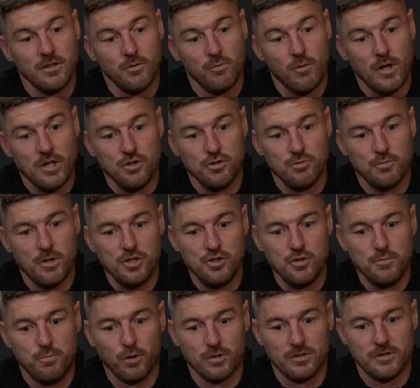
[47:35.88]
when
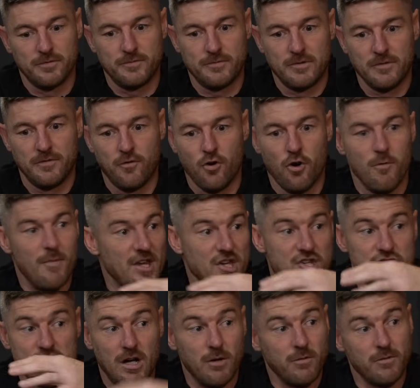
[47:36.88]
you put the
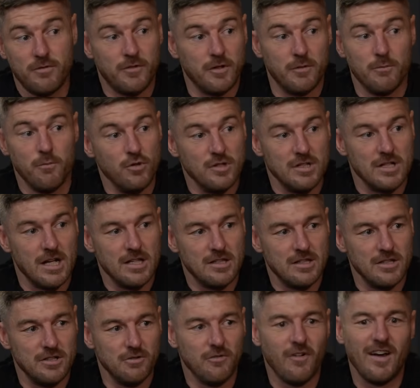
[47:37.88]
formation out for a Monday night
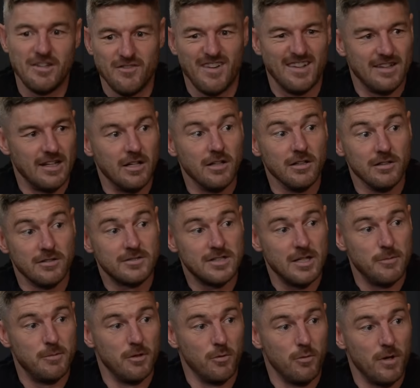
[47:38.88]
that you've had a little
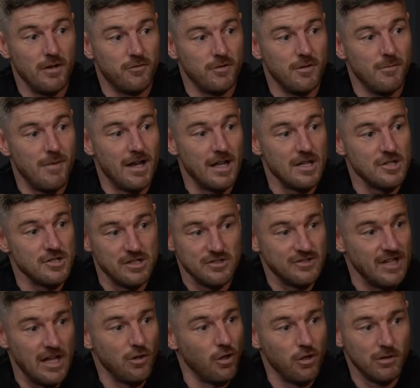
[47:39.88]
tip of the wink from the manager. Is
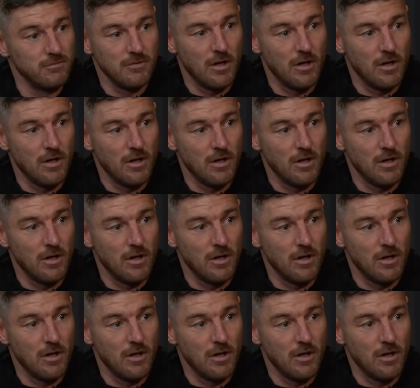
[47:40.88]
that not